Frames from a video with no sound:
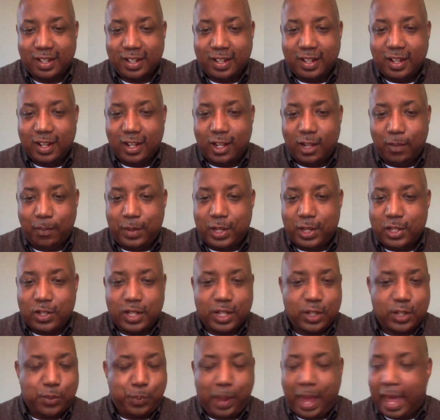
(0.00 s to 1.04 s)
Yeah
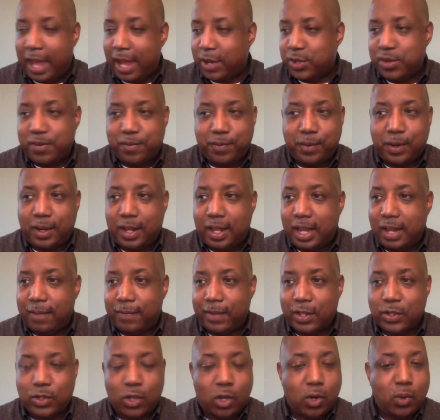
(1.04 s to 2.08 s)
his passion for
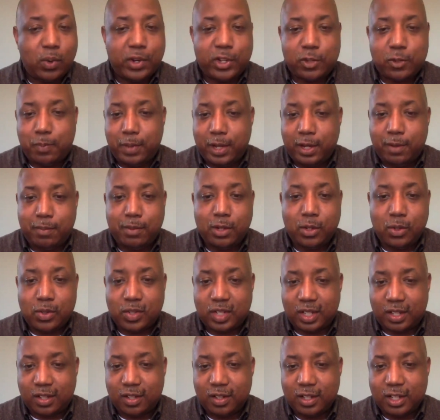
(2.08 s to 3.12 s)
life has always been
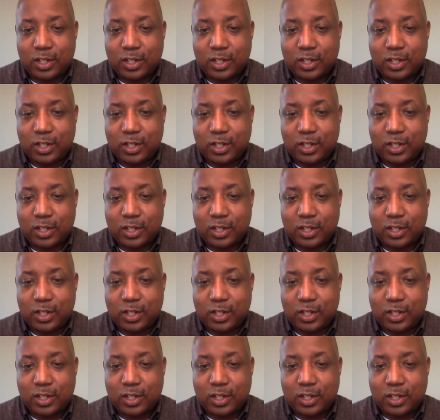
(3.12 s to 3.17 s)
music.